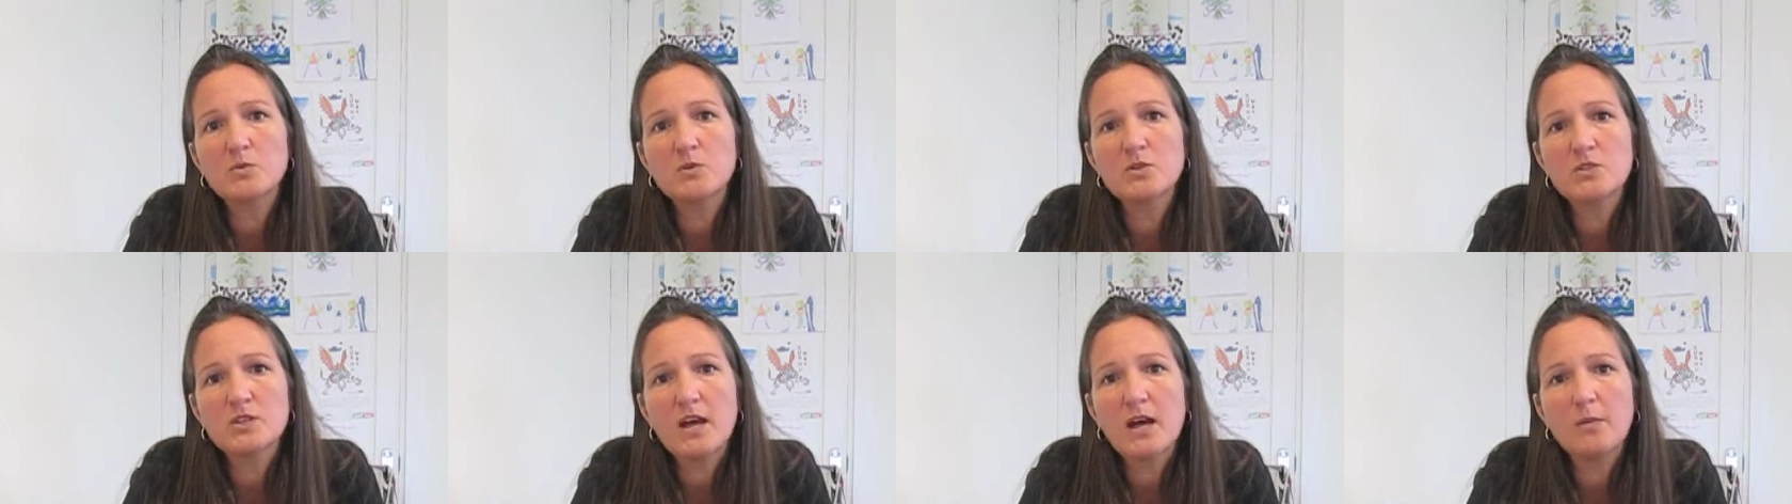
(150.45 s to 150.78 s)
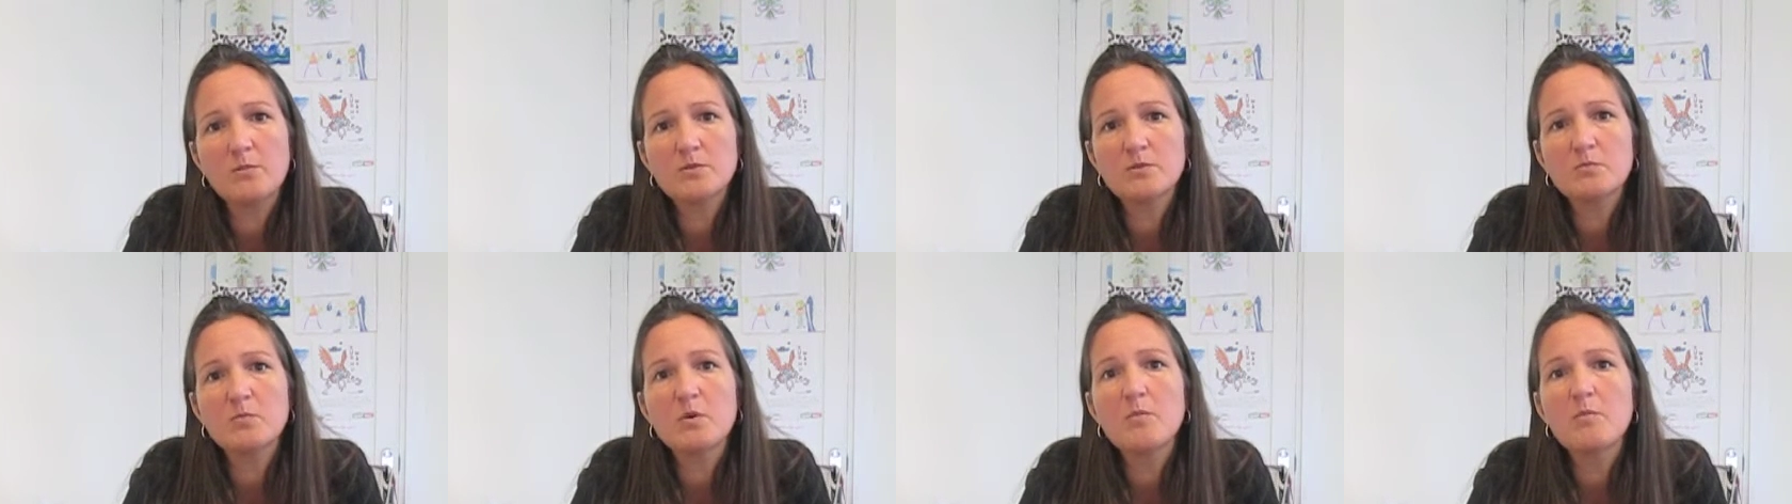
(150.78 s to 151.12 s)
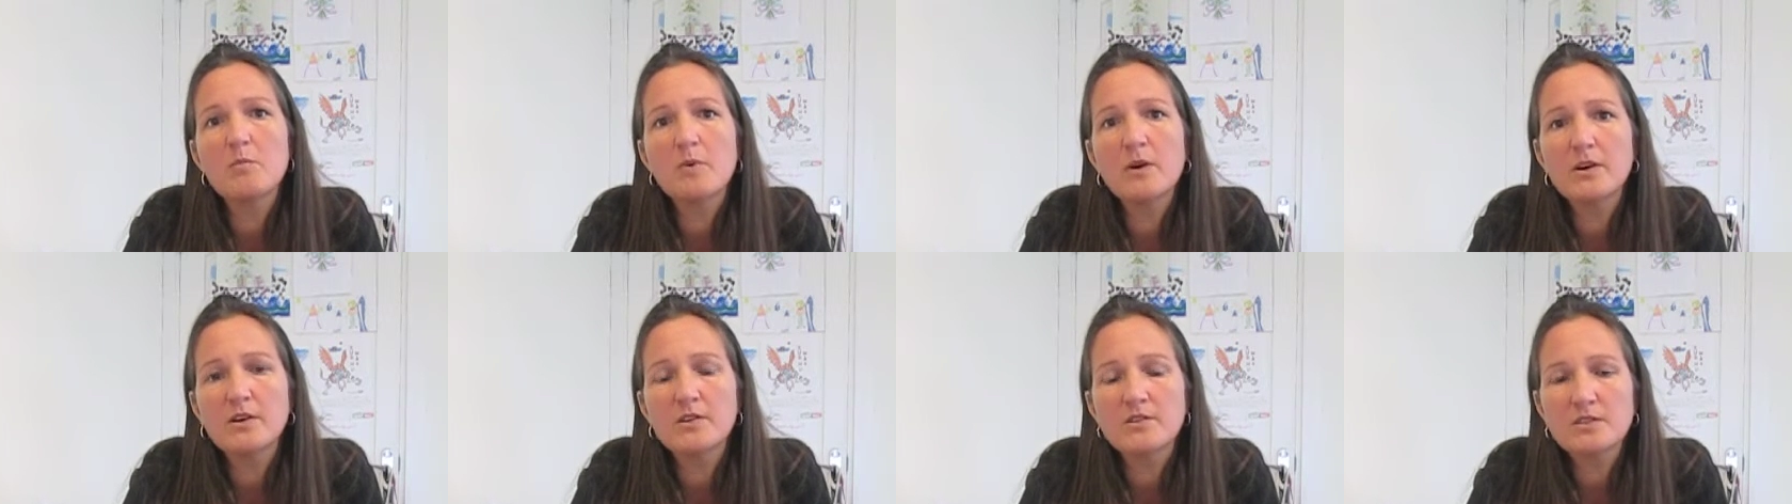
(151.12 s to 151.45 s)
which helps them
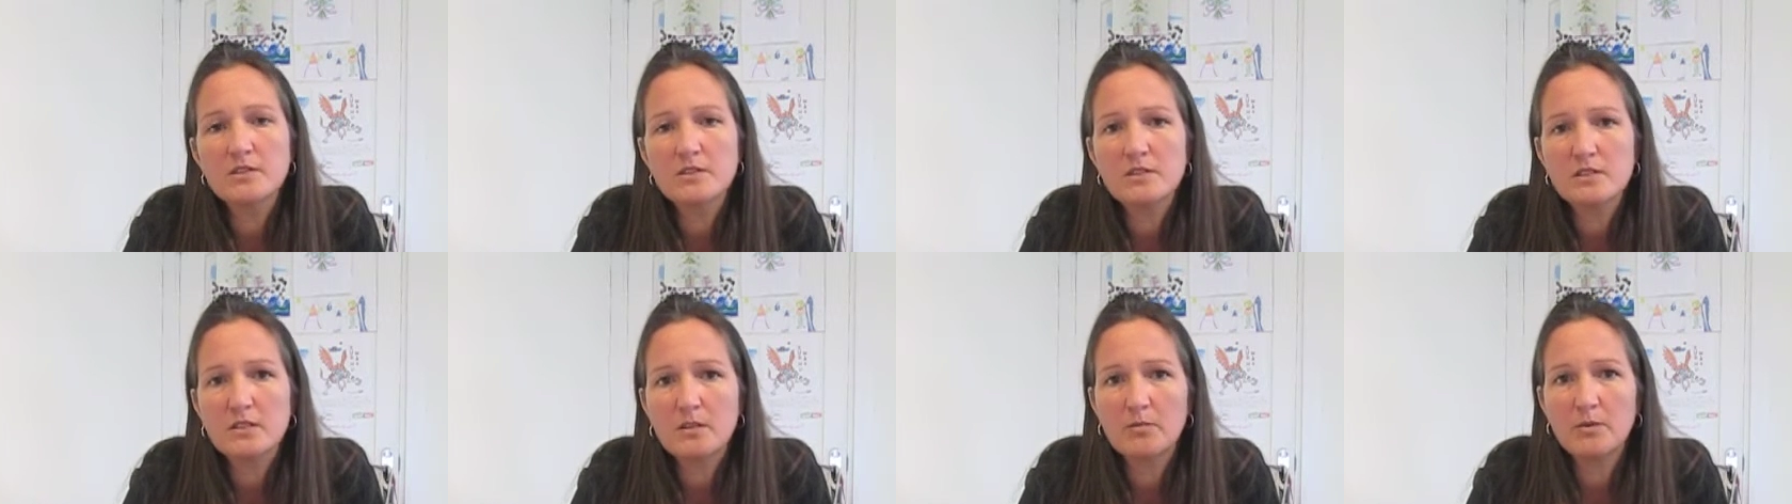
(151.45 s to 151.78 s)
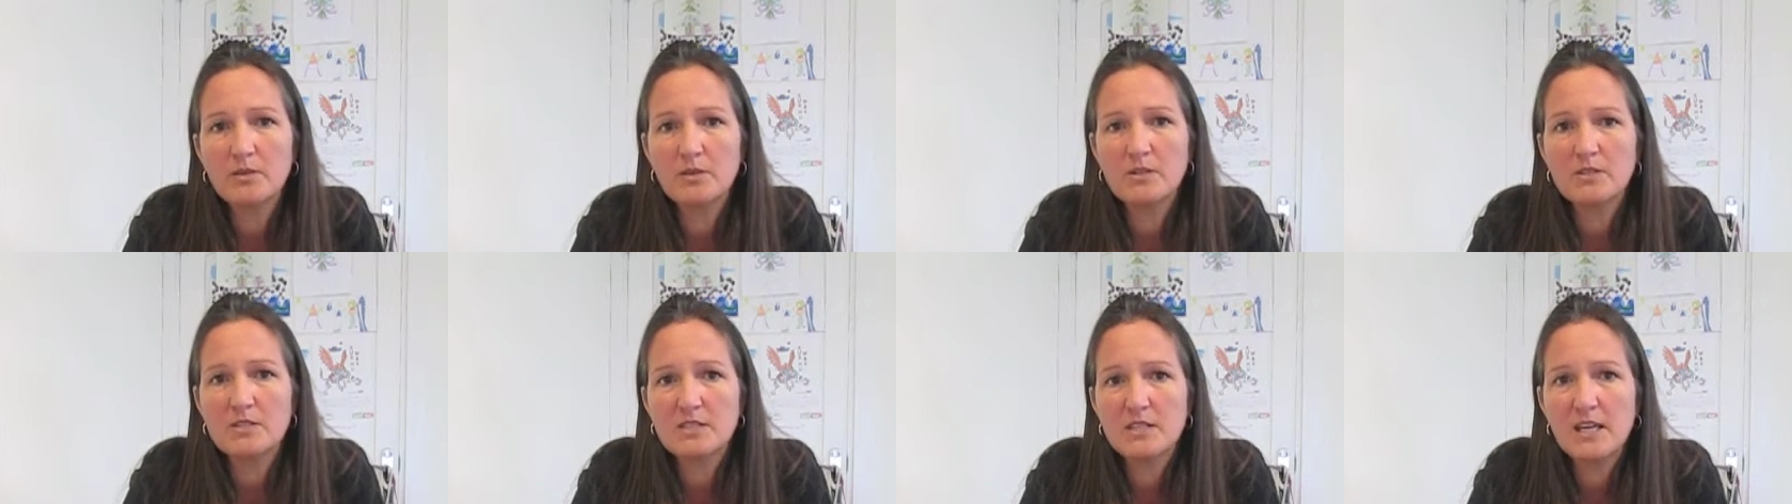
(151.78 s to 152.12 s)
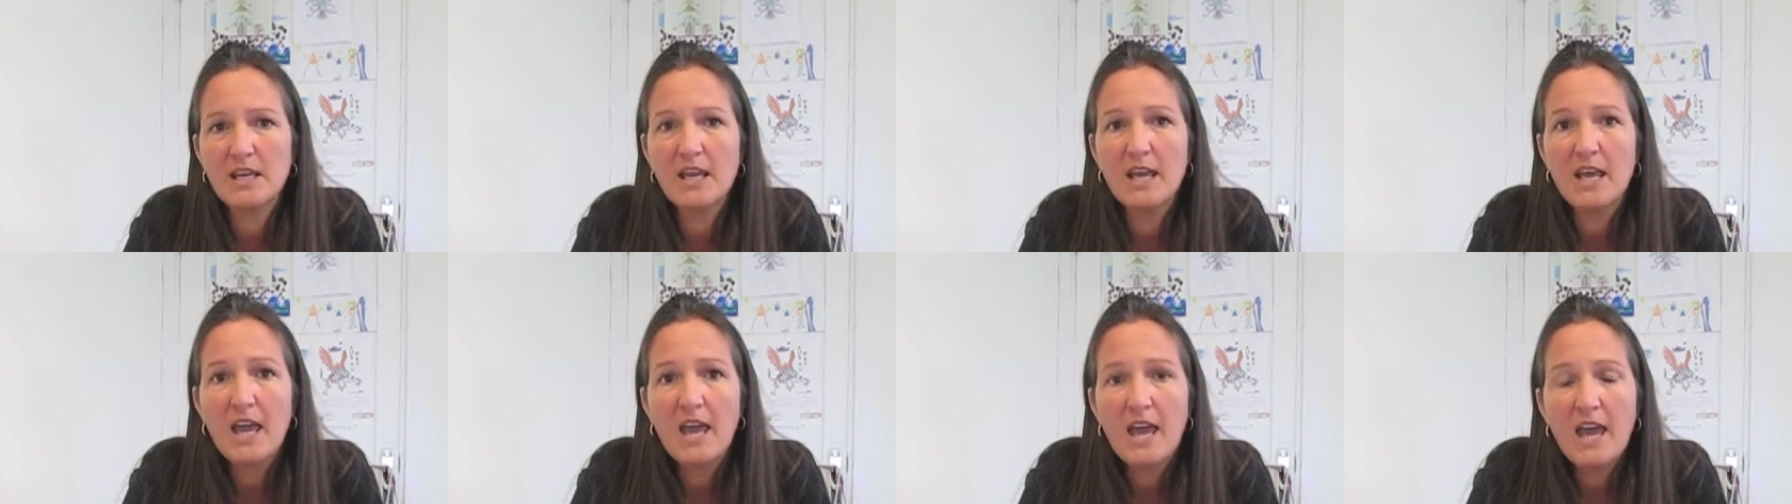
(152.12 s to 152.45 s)
immerse into the
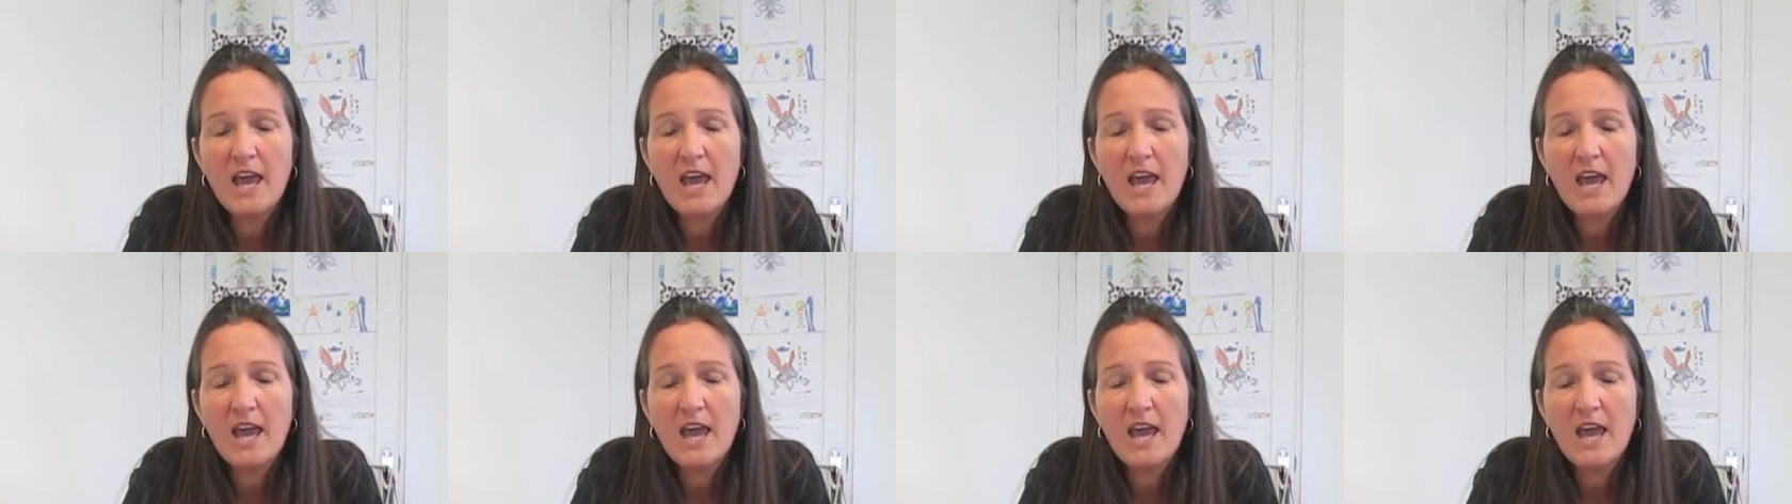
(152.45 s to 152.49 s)
community